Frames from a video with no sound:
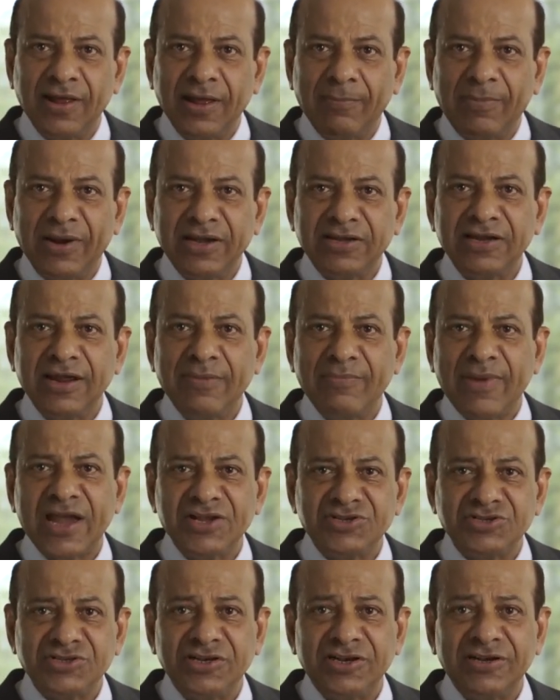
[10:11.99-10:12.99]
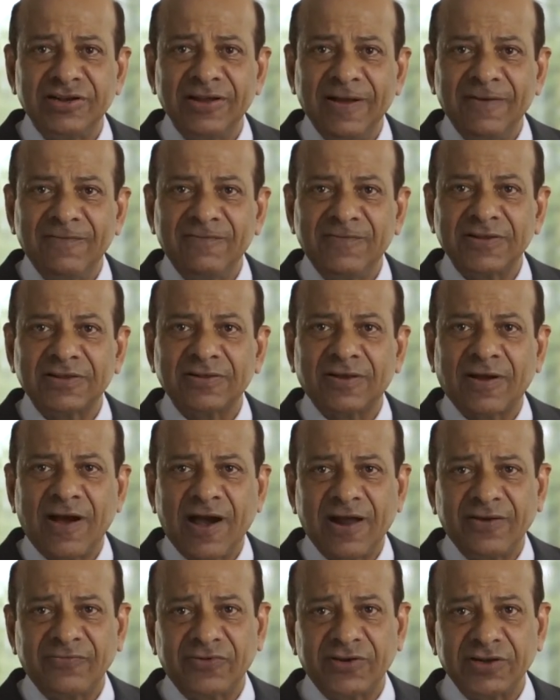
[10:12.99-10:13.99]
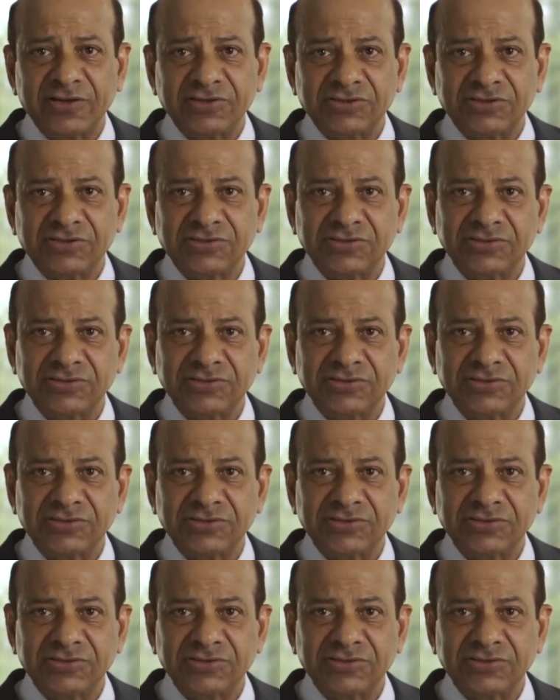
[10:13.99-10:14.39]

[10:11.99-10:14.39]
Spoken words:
but imagine it with confidence?